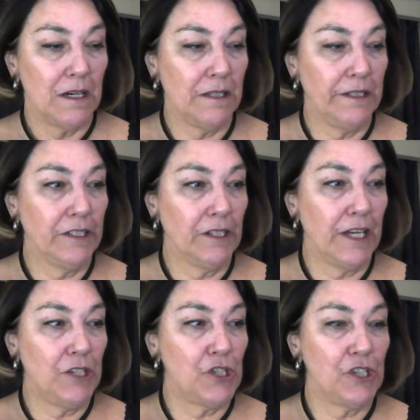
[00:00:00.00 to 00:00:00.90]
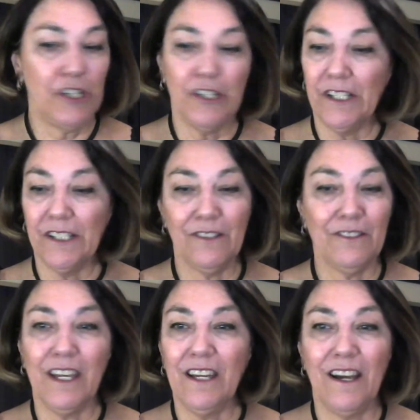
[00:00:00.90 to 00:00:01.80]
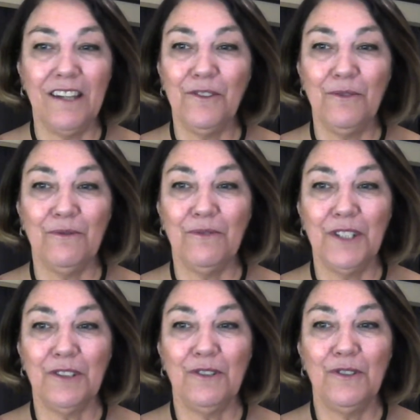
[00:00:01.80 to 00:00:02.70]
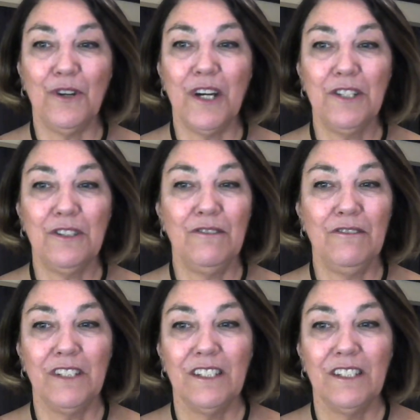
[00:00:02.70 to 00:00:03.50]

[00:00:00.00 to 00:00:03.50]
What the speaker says: a little unsure, it's okay. I don't want to try to